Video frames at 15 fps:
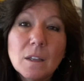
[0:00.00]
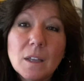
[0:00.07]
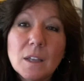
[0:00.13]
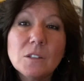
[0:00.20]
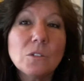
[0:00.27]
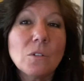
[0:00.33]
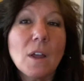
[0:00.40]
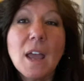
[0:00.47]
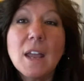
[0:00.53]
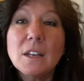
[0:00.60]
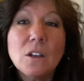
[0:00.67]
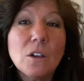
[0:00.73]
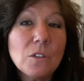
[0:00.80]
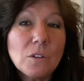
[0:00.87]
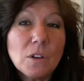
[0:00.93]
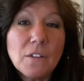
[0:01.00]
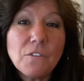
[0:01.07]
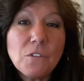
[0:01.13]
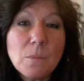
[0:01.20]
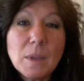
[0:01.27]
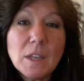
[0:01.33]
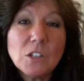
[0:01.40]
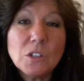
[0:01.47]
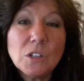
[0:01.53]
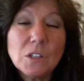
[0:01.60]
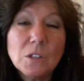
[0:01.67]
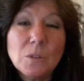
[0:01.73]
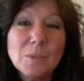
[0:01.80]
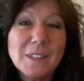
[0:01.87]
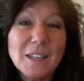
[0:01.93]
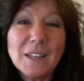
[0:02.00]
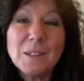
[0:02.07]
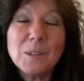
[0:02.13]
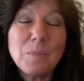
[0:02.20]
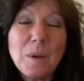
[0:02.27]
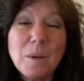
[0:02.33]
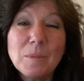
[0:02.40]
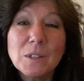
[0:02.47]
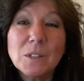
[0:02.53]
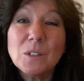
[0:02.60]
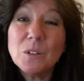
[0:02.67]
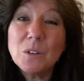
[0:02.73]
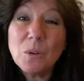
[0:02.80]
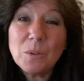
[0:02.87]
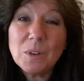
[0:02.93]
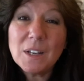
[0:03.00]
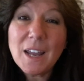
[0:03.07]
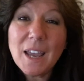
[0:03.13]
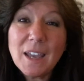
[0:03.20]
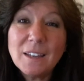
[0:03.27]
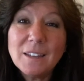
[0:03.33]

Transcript: Is there any other information you would like the public to know today?